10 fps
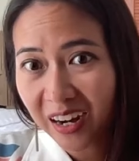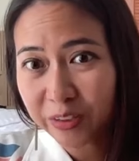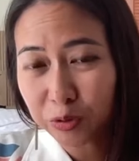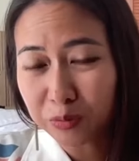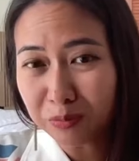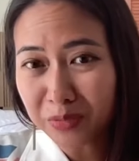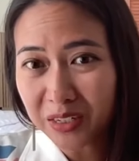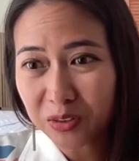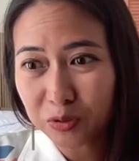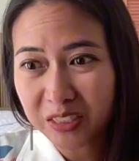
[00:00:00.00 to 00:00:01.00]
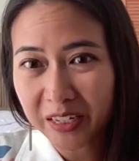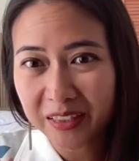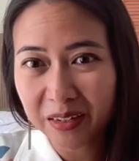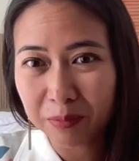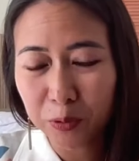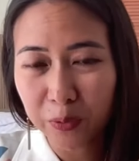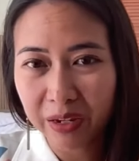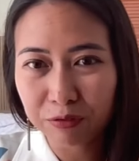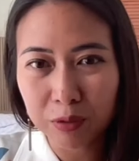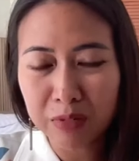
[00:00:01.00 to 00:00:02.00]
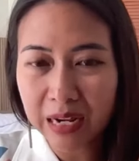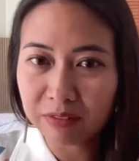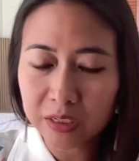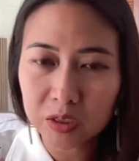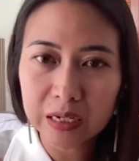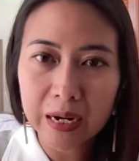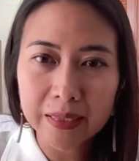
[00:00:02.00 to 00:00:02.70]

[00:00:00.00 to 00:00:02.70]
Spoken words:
I don't mean to take them away from livelihood.